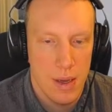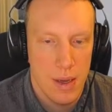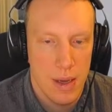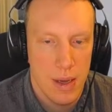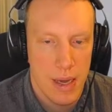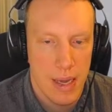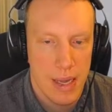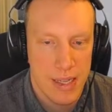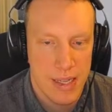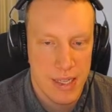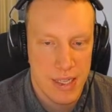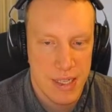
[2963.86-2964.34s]

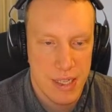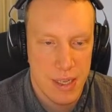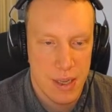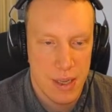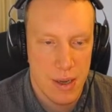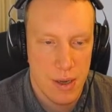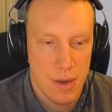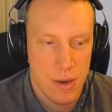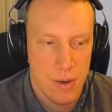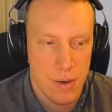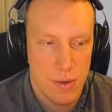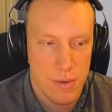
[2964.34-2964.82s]
Hex. Uh
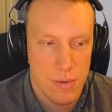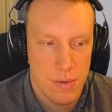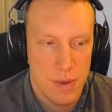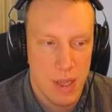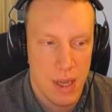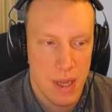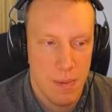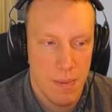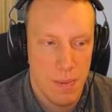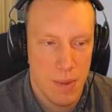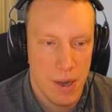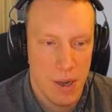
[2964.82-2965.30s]
oh,
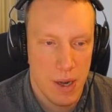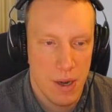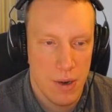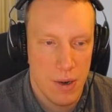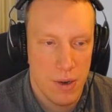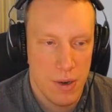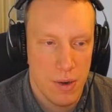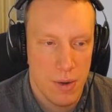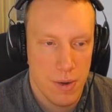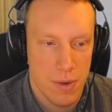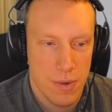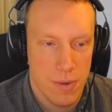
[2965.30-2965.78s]
that might
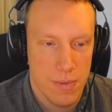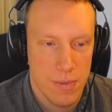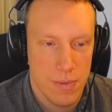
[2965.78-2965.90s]
hurt though.